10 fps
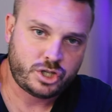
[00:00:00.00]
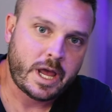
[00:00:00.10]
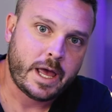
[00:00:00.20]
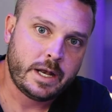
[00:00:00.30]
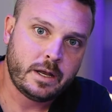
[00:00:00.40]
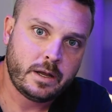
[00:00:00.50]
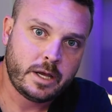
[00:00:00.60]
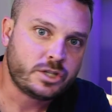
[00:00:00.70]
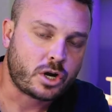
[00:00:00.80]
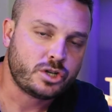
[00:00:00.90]
shit,
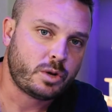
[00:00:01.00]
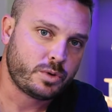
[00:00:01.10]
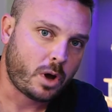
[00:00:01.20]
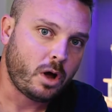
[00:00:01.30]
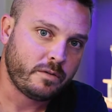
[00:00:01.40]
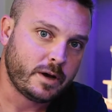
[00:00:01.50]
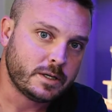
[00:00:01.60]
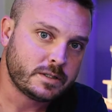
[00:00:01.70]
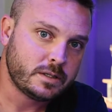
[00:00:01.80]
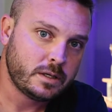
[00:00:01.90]
he's starting shit with all of
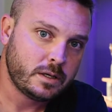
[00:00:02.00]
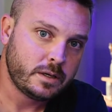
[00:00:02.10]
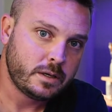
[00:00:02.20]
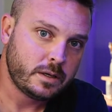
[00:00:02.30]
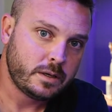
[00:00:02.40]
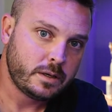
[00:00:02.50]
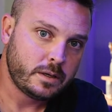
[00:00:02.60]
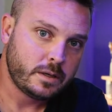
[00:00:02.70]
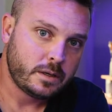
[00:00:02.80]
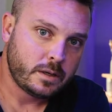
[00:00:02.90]
us.
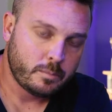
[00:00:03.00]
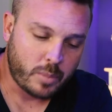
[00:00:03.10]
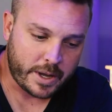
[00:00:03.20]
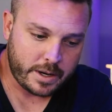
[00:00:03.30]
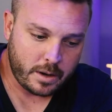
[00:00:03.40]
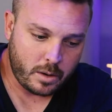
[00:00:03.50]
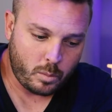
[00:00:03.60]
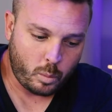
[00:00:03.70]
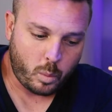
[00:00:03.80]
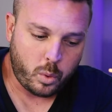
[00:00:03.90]
But
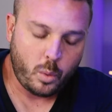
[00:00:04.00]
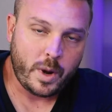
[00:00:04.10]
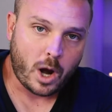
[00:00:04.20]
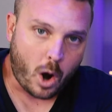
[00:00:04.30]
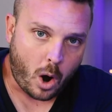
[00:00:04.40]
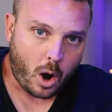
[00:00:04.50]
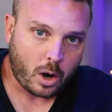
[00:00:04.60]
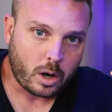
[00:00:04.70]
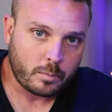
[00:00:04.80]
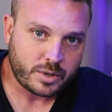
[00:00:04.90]
who we
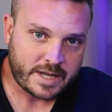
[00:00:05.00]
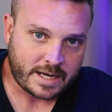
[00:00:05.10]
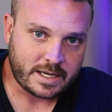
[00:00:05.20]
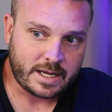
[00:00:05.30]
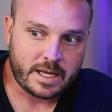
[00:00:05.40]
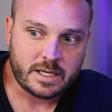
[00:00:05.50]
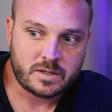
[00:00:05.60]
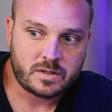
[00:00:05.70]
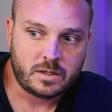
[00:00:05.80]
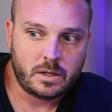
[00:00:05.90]
are protecting
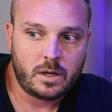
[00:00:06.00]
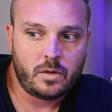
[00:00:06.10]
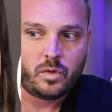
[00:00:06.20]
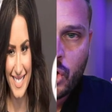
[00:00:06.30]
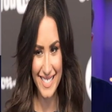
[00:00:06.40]
is the